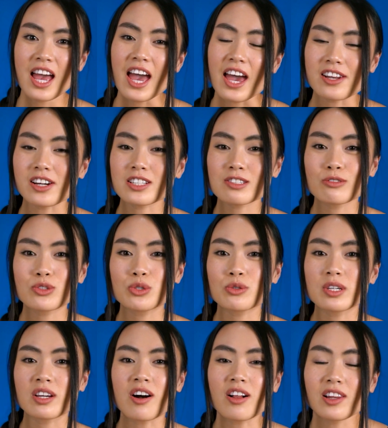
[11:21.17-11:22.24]
and also
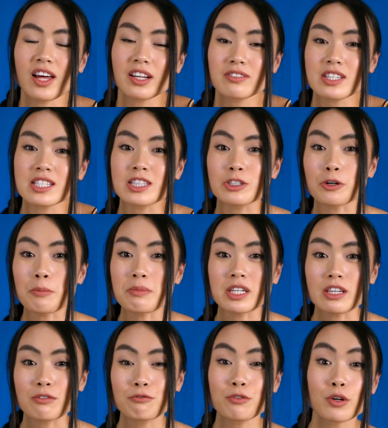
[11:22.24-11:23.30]
doing a lot of these little
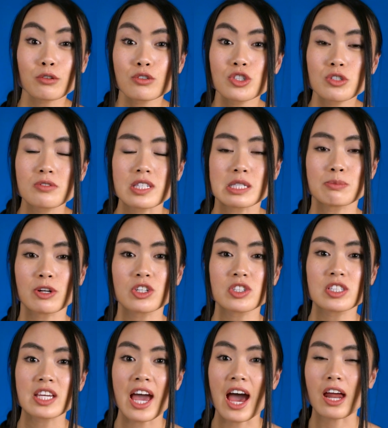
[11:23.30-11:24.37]
mini photo shoots,
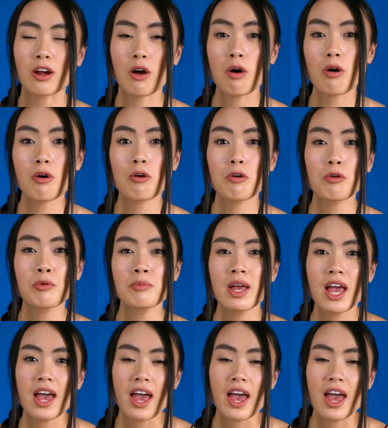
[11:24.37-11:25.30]
especially at home.